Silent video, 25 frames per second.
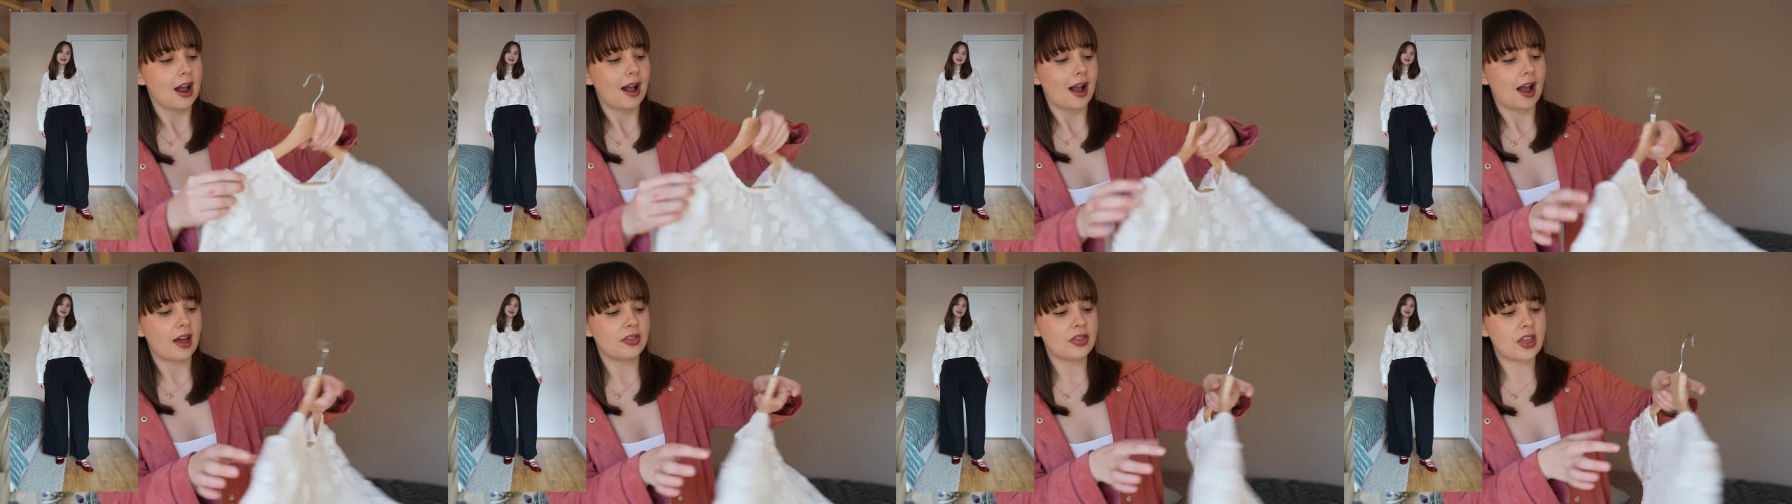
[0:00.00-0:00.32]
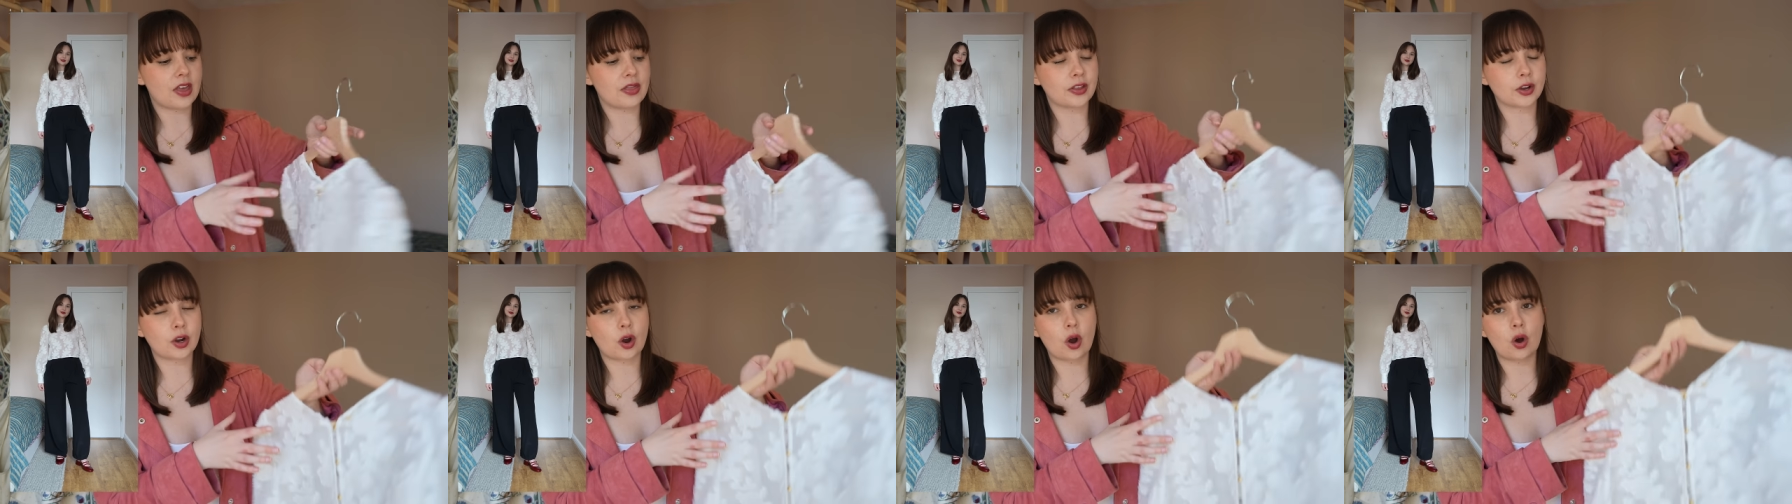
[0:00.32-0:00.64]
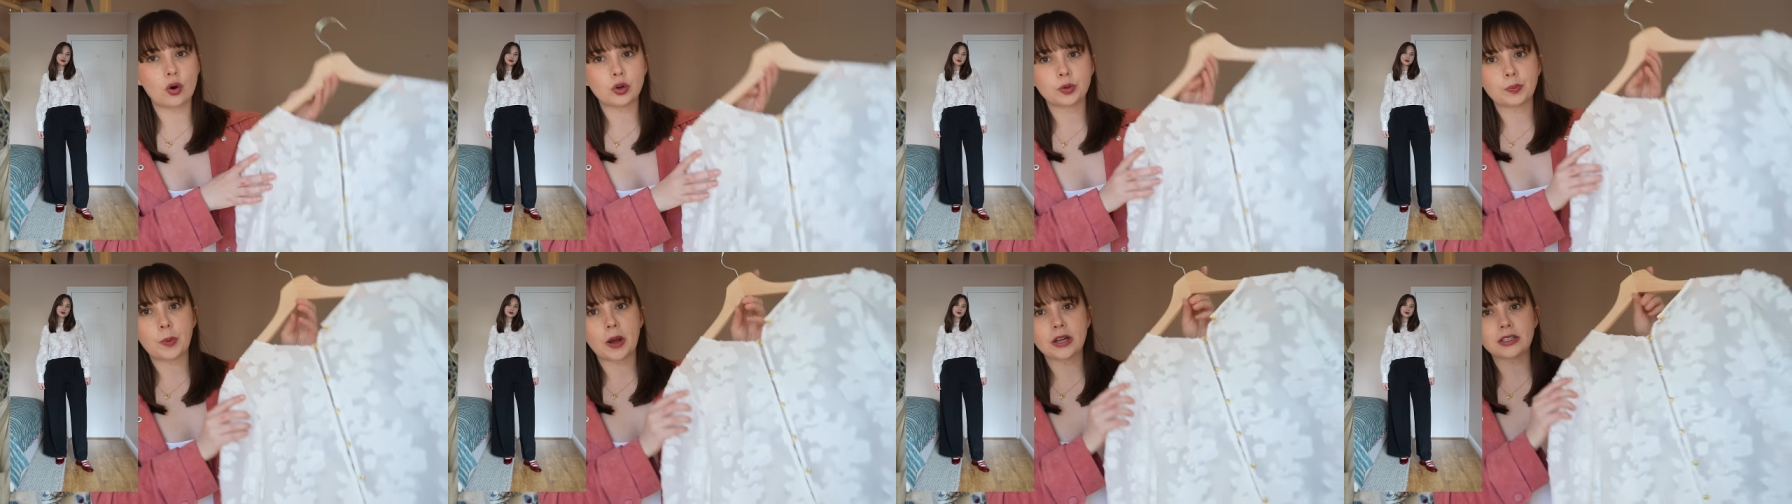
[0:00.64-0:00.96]
And then the
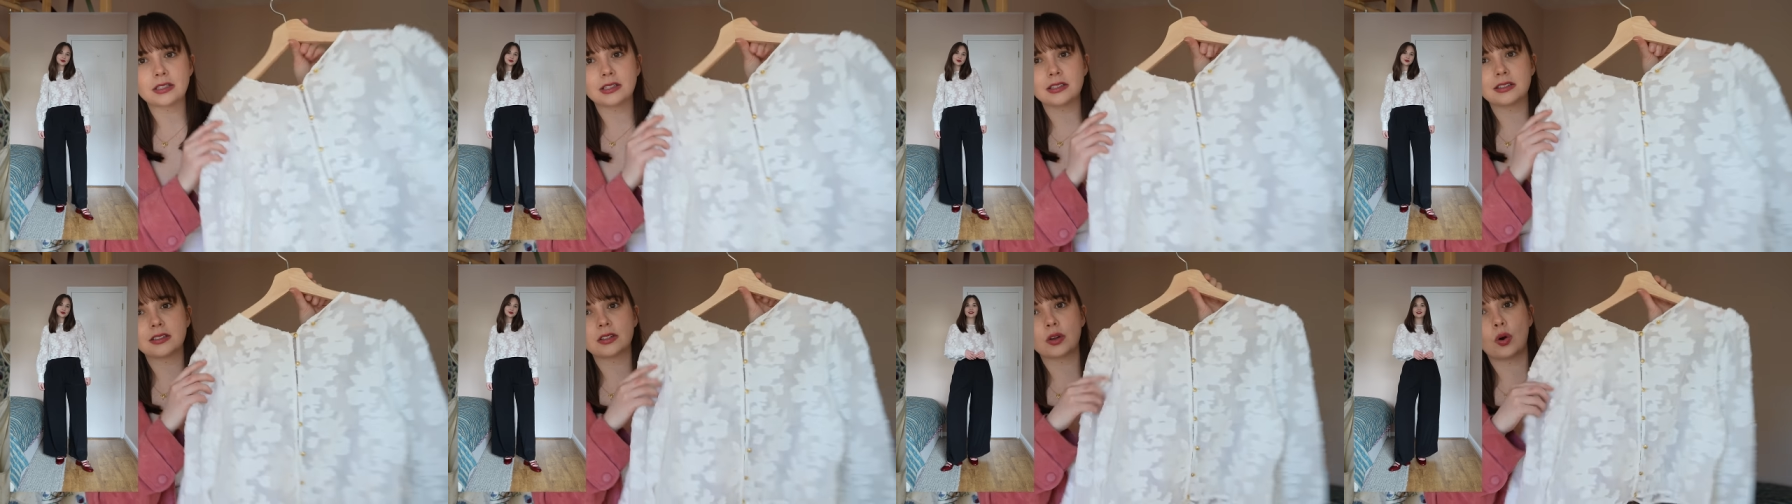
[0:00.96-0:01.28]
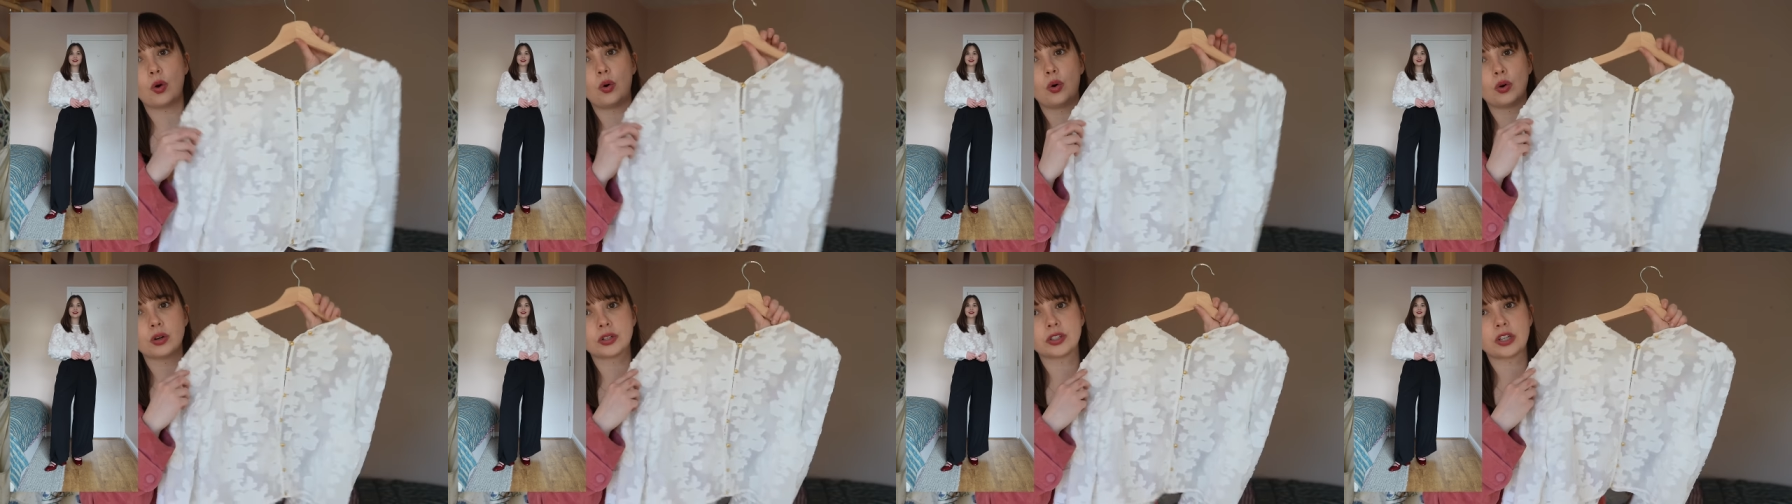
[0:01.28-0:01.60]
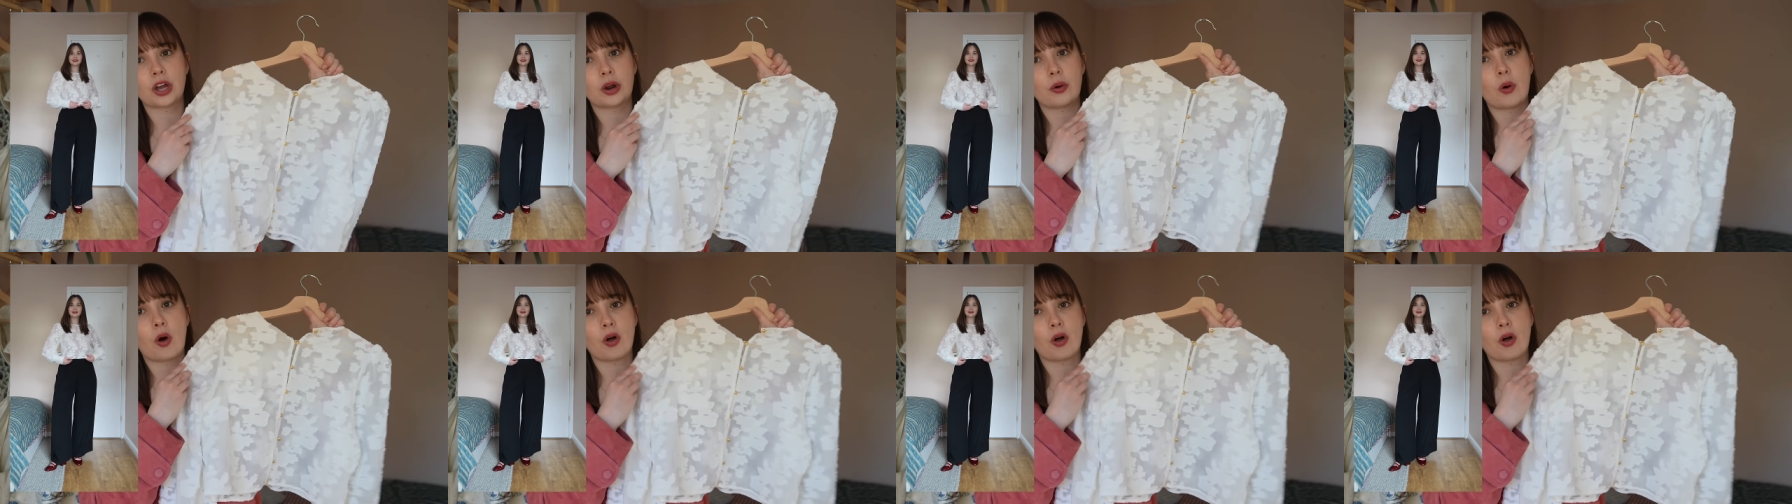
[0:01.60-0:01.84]
gold buttons are also